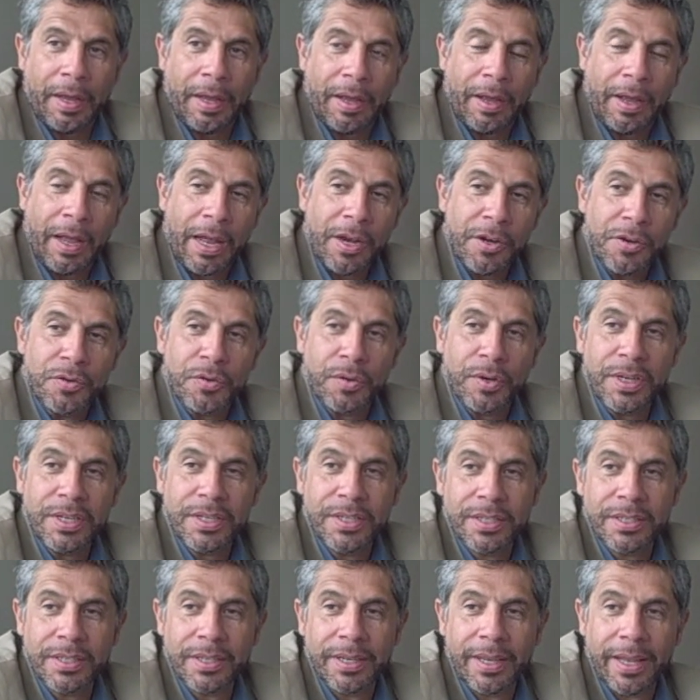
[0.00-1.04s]

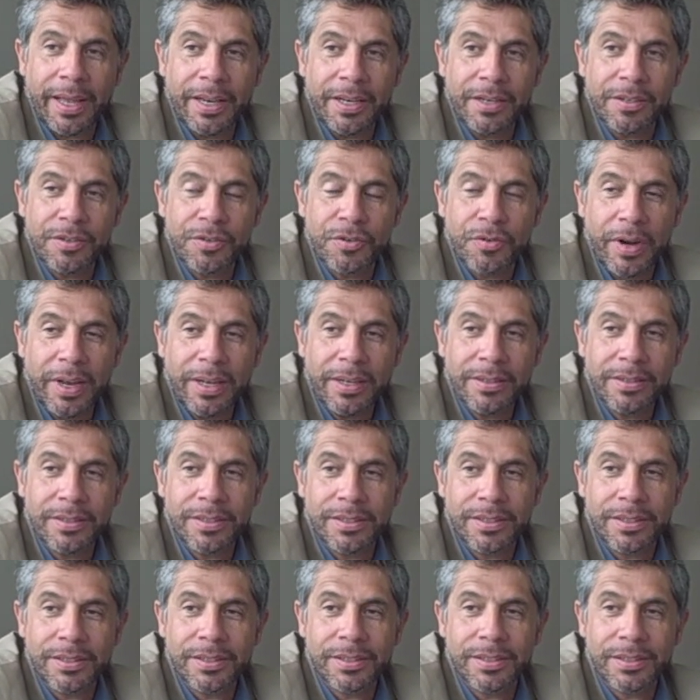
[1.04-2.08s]
Countries and
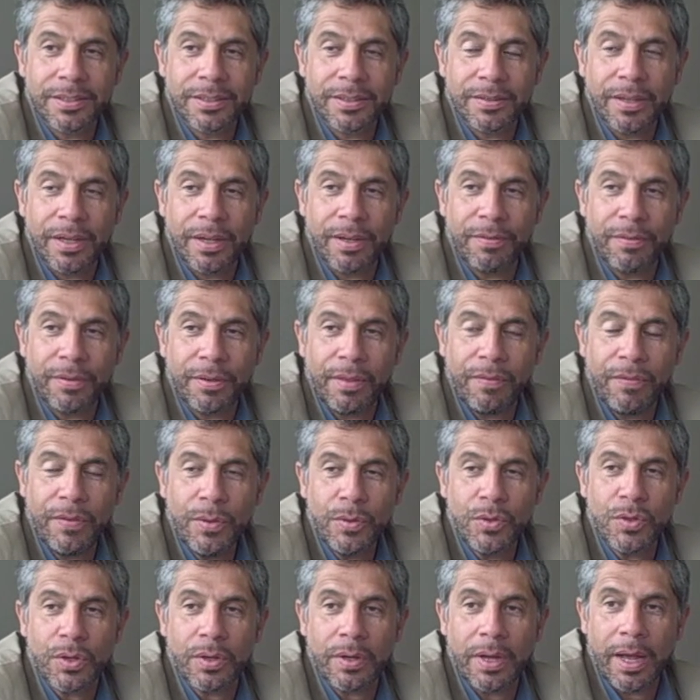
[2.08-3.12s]
trends for the
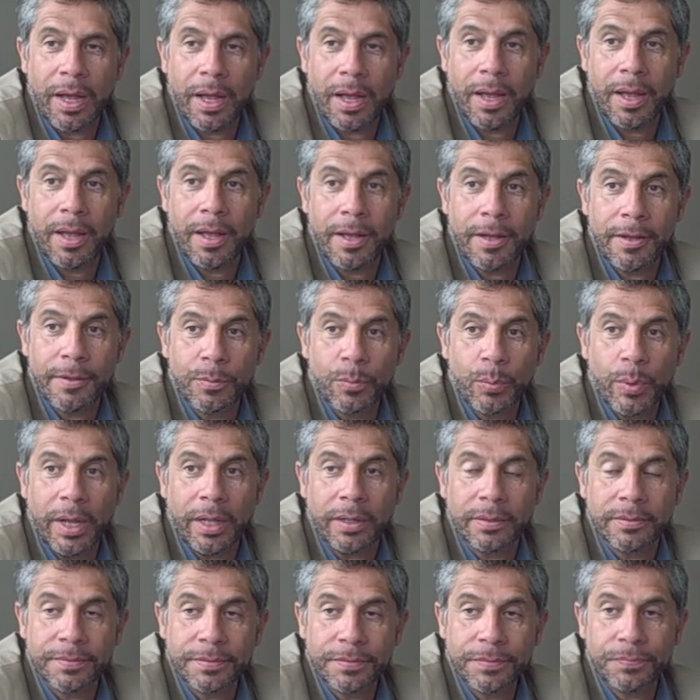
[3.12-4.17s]
future.
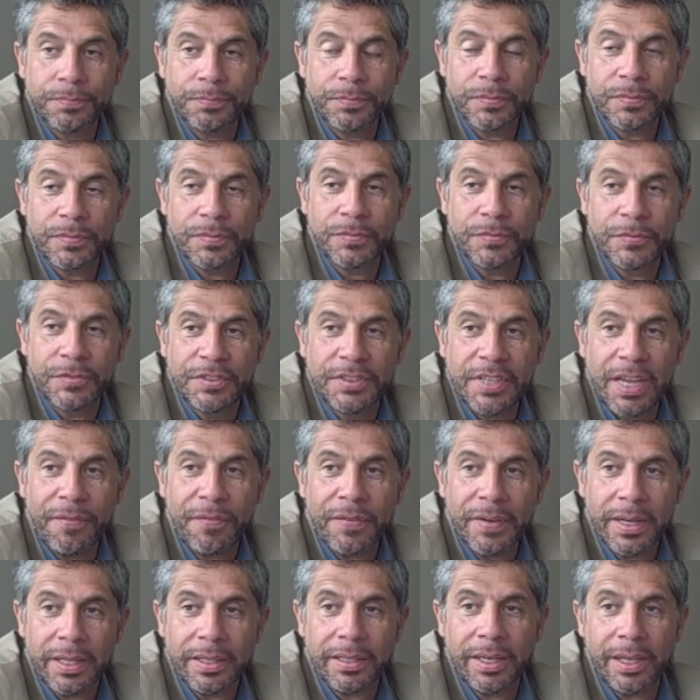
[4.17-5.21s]
Well,
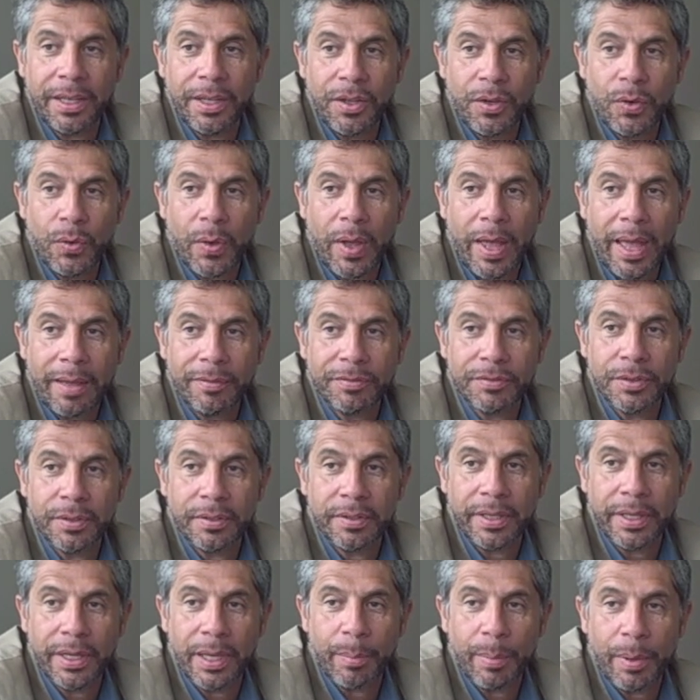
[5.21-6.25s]
definitely you have to
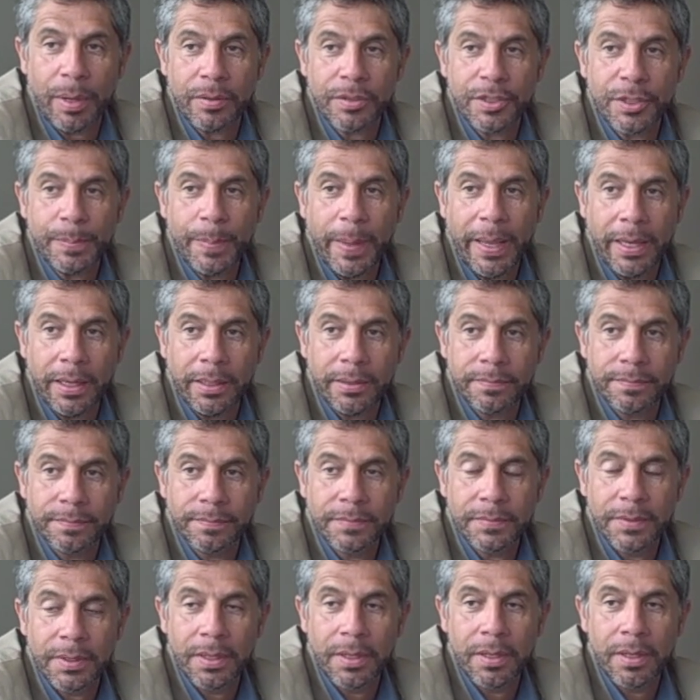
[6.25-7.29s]
think about Spain,
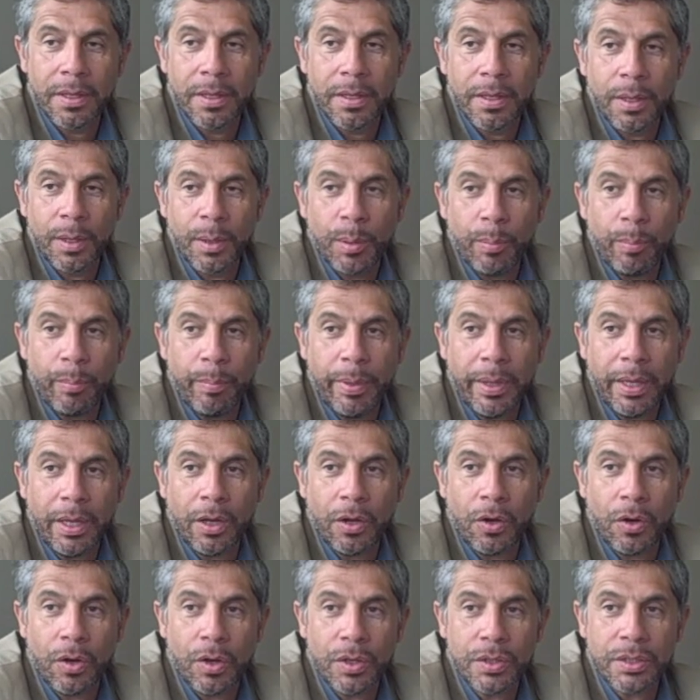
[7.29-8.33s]

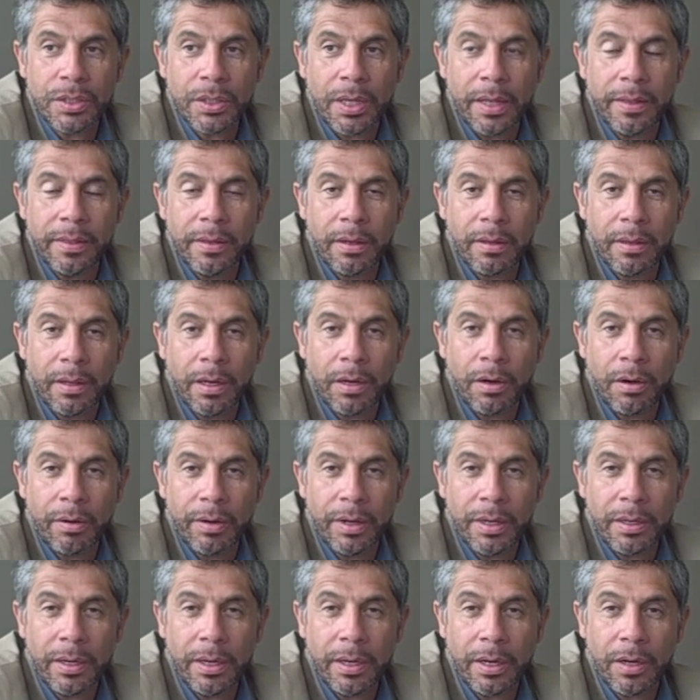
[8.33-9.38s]
because under the
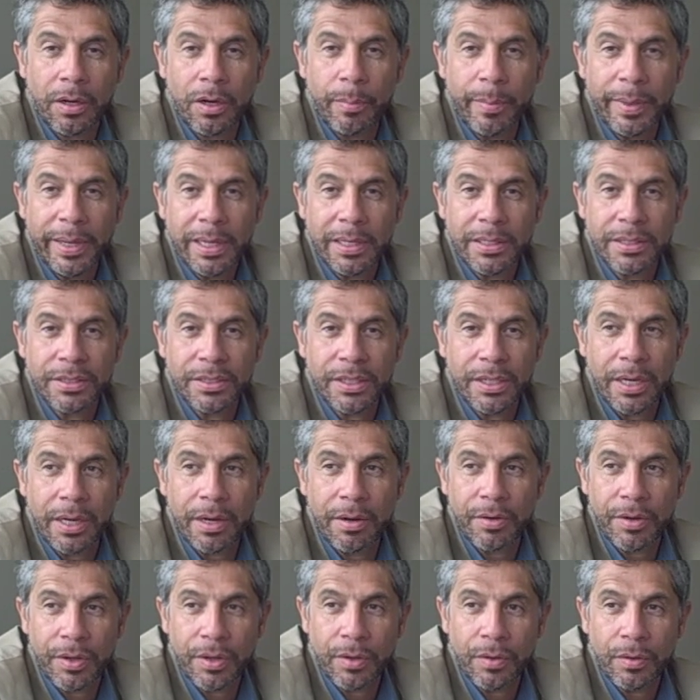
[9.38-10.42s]
current economical
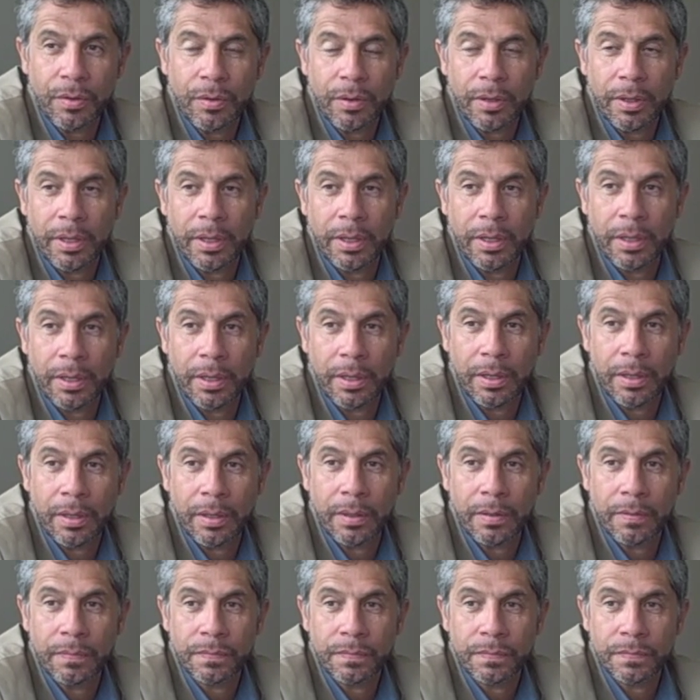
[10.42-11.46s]
scenario,
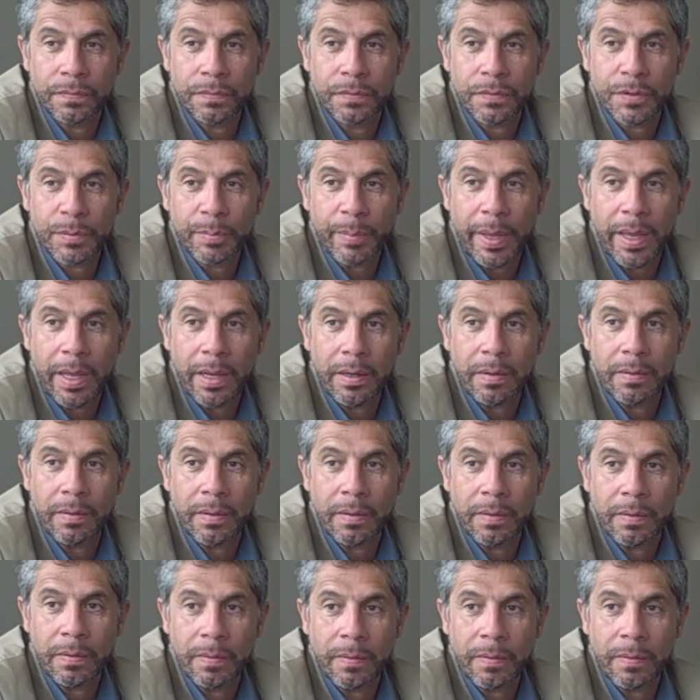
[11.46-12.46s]
Spain